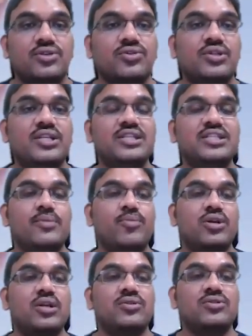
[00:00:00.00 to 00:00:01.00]
So this is
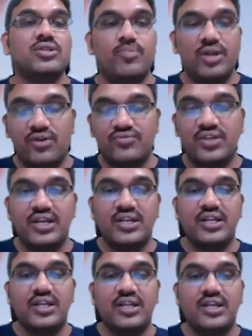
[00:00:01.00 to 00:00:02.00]
about nerve supply of the
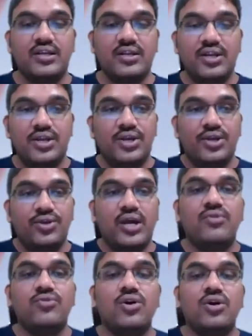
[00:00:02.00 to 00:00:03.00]
inner ear. You
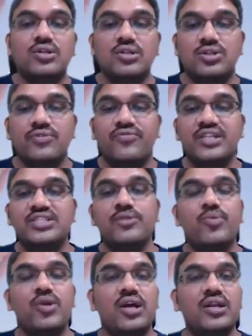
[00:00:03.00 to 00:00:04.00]
have got
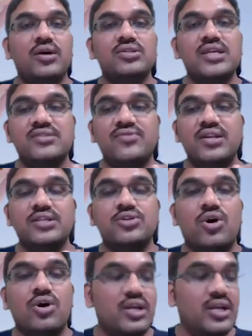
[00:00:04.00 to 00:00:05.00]
vestibular nerves as well as
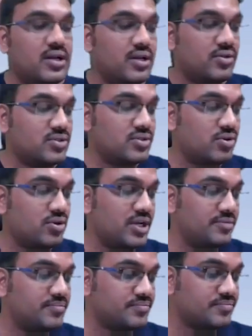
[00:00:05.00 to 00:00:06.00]
cochlear nerves.
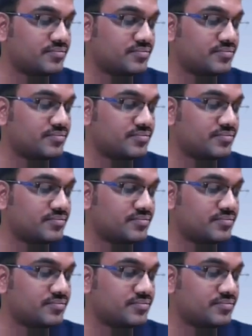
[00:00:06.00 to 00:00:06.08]
Okay.